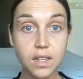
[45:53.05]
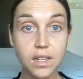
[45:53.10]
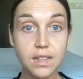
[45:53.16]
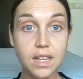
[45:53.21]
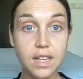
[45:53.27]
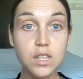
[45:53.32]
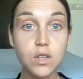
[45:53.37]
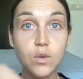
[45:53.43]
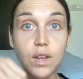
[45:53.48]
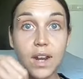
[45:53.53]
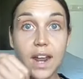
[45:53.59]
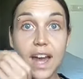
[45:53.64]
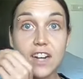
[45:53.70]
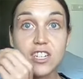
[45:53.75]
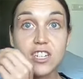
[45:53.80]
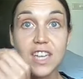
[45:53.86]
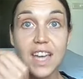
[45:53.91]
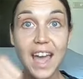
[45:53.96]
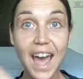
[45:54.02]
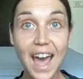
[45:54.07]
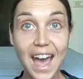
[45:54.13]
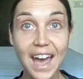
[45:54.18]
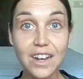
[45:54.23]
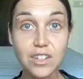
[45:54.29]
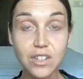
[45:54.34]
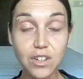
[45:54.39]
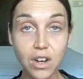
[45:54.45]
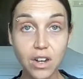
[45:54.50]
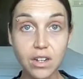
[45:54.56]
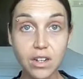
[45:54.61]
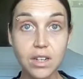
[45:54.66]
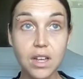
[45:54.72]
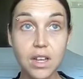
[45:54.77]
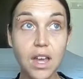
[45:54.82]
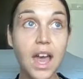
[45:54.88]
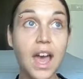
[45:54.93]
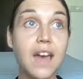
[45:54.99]
that you can actually act on
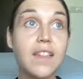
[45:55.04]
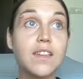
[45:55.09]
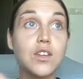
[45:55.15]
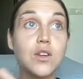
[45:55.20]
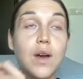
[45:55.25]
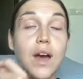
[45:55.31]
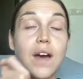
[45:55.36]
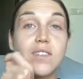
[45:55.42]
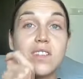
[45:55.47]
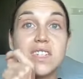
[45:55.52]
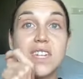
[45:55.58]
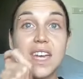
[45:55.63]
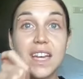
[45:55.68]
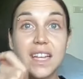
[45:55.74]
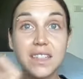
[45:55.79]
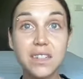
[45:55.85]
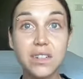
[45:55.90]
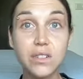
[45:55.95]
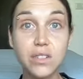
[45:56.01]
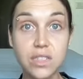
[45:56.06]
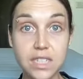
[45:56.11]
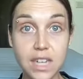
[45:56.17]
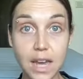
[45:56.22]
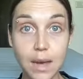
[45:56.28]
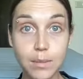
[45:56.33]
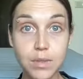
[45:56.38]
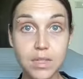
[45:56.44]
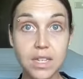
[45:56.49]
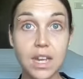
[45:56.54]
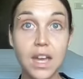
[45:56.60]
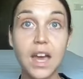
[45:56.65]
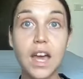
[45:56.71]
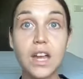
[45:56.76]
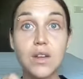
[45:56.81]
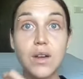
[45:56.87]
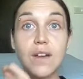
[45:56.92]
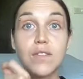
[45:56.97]
and then you have to take little steps
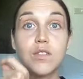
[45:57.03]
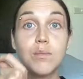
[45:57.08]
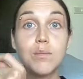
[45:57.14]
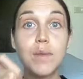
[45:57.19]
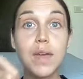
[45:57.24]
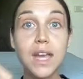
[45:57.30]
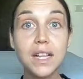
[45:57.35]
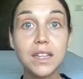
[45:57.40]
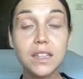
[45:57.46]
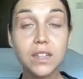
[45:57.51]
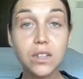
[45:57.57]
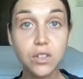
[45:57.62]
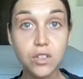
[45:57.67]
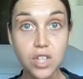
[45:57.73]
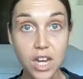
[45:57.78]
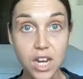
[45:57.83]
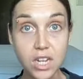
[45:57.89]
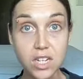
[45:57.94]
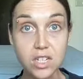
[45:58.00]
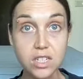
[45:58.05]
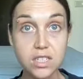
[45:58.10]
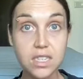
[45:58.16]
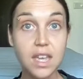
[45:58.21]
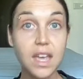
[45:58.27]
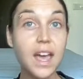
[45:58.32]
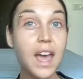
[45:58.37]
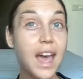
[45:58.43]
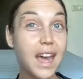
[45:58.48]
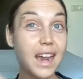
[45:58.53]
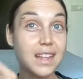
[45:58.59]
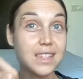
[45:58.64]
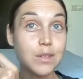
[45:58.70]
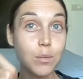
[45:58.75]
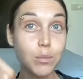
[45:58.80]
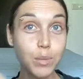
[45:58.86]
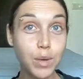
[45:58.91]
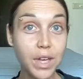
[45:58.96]
and you have to make little changes and it's
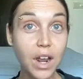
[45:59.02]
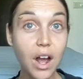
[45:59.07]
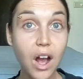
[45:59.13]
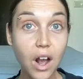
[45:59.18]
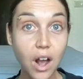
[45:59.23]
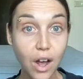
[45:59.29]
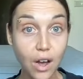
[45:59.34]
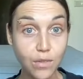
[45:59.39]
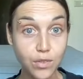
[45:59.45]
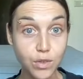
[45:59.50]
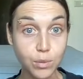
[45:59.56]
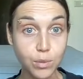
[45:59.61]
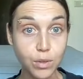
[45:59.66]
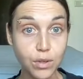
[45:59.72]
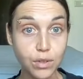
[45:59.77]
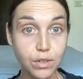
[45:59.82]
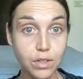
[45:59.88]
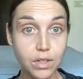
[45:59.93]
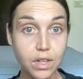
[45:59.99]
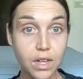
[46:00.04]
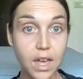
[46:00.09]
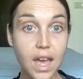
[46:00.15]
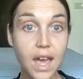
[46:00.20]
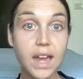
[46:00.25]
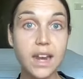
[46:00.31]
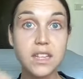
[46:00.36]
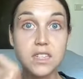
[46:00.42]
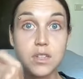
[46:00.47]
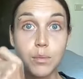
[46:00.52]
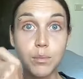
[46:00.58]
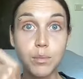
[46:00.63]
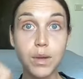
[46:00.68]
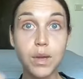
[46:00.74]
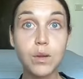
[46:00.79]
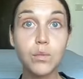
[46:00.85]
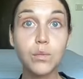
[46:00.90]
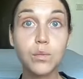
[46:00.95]
a bit uncomfortable and it's a
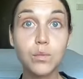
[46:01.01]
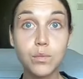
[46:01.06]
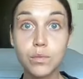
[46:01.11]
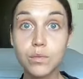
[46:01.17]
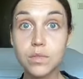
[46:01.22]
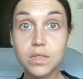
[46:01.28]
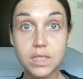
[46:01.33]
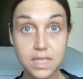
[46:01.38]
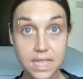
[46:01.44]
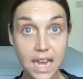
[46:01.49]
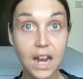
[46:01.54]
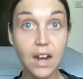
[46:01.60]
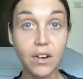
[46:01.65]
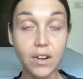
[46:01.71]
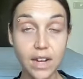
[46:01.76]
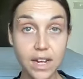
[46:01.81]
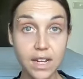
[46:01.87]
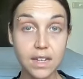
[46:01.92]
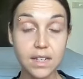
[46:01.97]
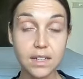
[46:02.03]
bit scary